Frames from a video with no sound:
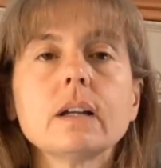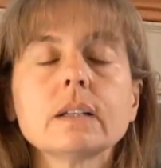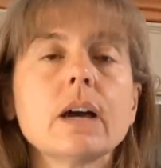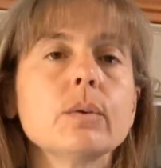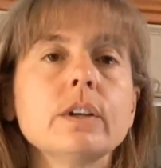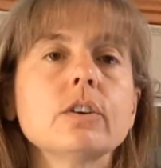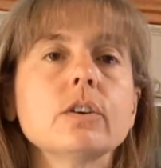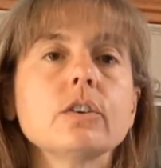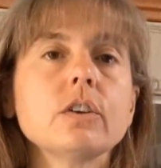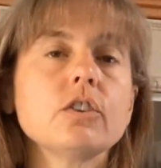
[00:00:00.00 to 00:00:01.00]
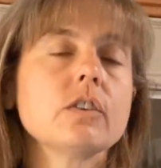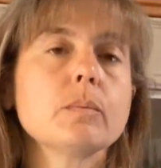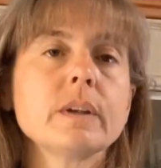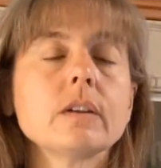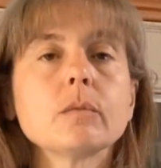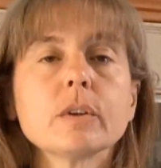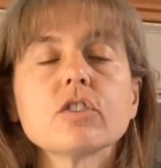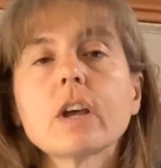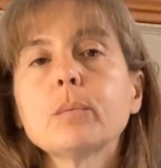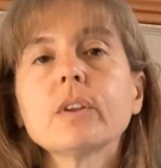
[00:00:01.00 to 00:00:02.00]
allowing her to just spend as
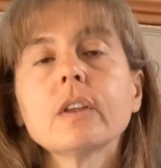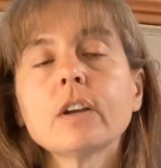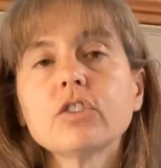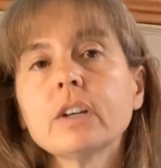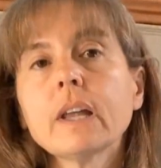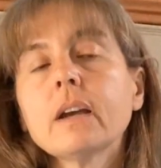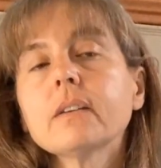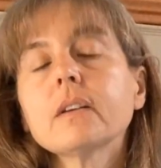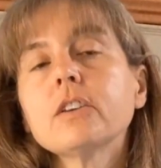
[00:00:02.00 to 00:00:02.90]
much time with it as she likes,